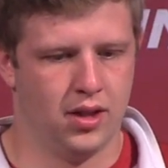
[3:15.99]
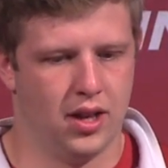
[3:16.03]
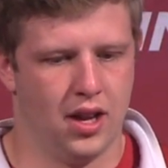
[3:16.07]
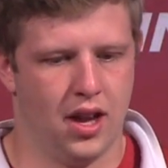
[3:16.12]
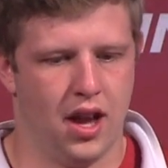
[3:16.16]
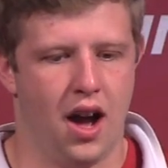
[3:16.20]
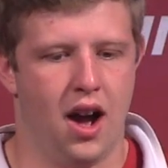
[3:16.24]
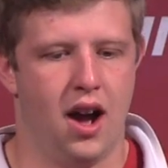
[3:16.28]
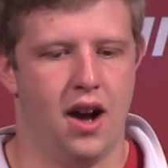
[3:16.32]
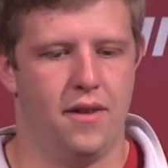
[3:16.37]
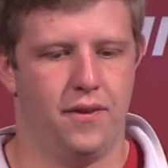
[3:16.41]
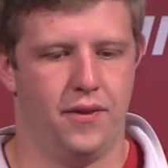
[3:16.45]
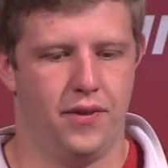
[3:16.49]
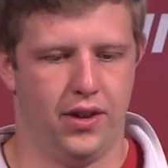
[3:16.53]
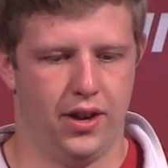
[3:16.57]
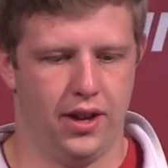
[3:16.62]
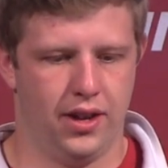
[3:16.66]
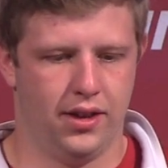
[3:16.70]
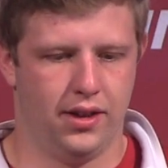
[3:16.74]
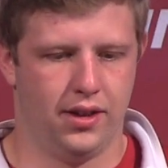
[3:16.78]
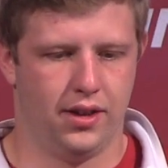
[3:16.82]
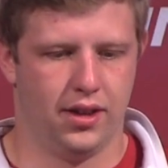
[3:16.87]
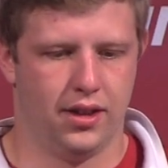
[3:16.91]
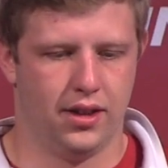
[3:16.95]

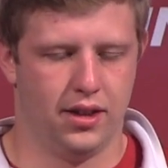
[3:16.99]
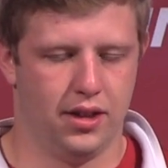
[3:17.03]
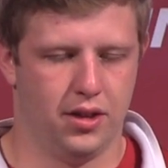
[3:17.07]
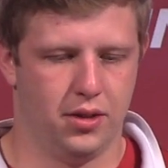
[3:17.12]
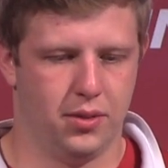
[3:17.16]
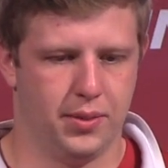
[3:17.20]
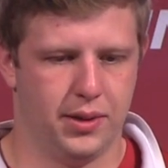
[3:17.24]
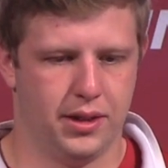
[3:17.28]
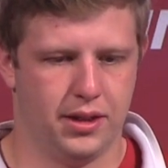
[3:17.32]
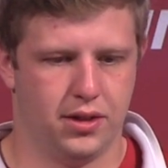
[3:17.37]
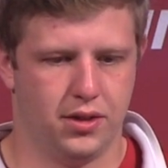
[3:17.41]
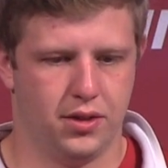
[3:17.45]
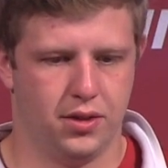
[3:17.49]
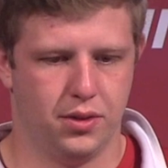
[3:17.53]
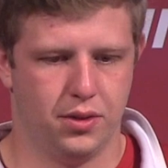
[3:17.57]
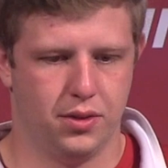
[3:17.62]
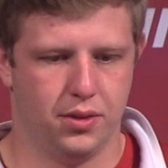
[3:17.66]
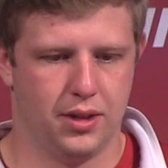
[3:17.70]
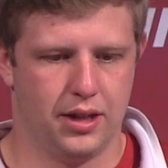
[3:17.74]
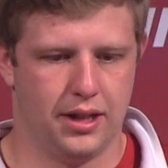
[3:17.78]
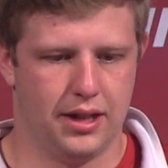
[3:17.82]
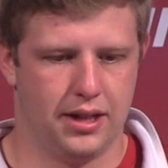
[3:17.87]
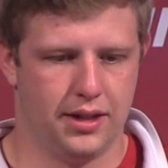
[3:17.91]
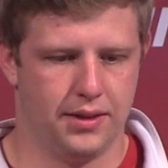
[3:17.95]
confident and a little bit
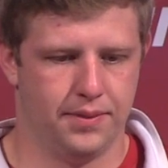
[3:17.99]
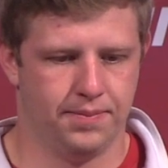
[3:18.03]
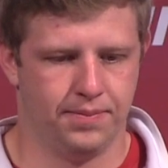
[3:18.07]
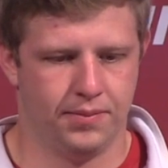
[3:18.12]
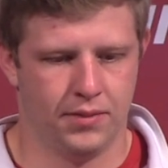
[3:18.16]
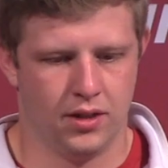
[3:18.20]
too,